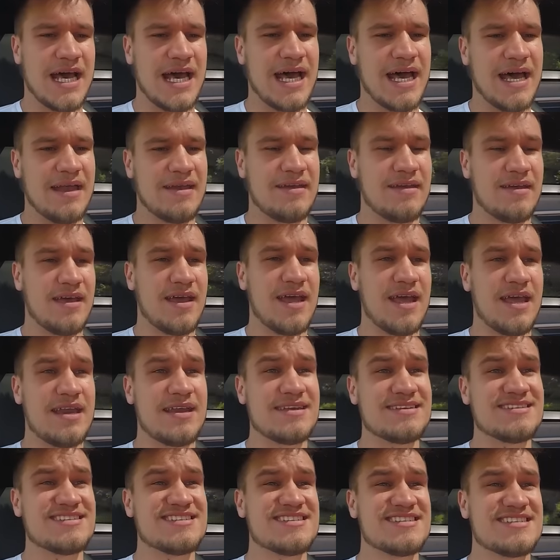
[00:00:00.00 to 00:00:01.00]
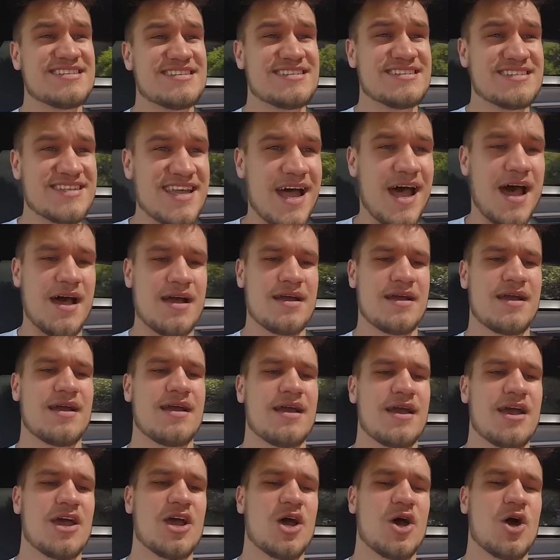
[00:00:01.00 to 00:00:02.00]
and it is stuck
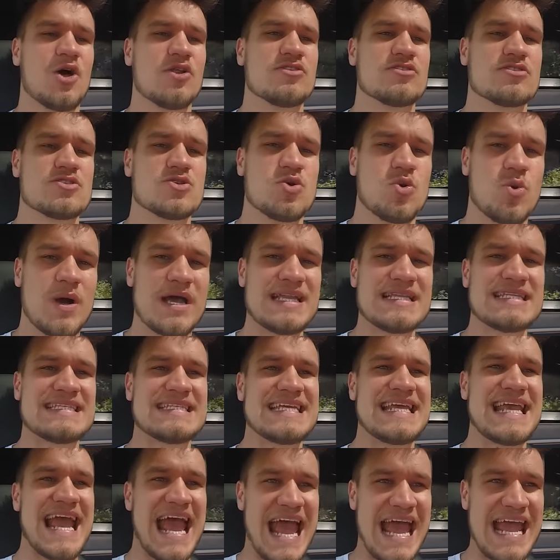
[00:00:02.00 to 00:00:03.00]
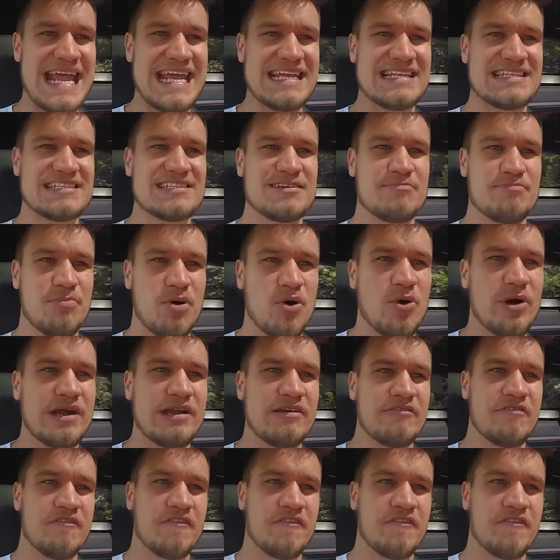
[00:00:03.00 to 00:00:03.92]
on twenty-eight point